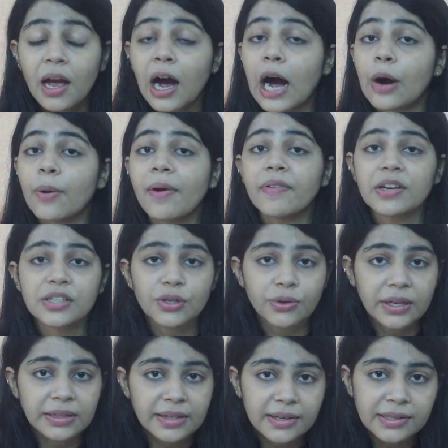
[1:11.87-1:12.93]
However,
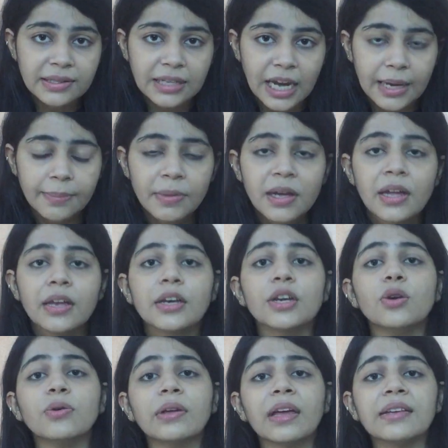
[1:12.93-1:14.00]
during this time,
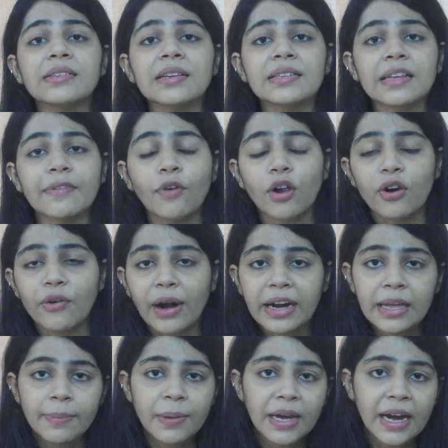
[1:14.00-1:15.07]
new cases have
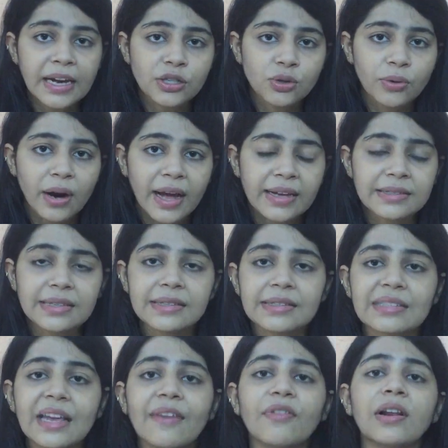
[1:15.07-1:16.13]
already begun to rise in
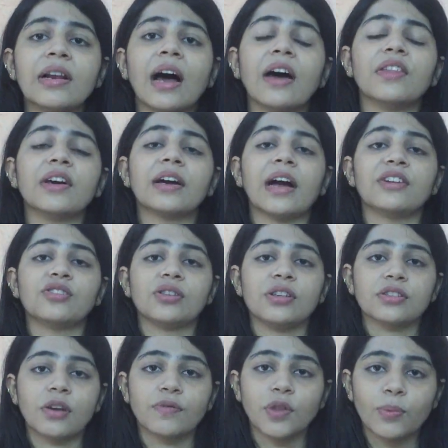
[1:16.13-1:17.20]
several other
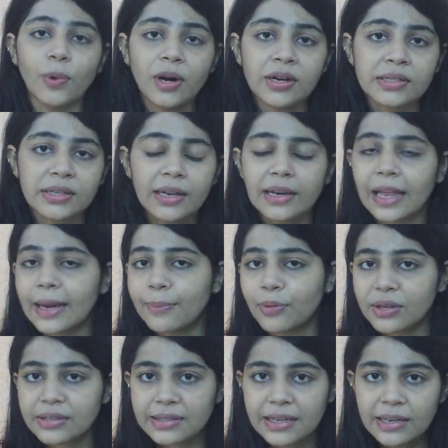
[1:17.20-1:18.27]
countries of the world like
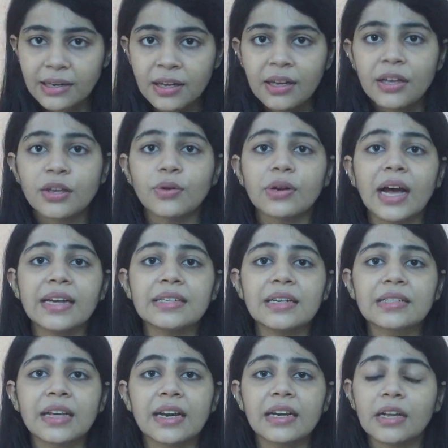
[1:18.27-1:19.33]
Brazil,
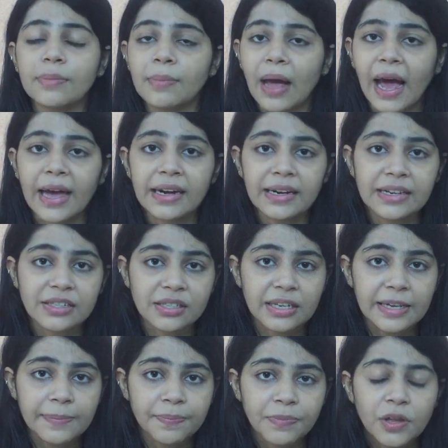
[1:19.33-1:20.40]
United Kingdom and Italy.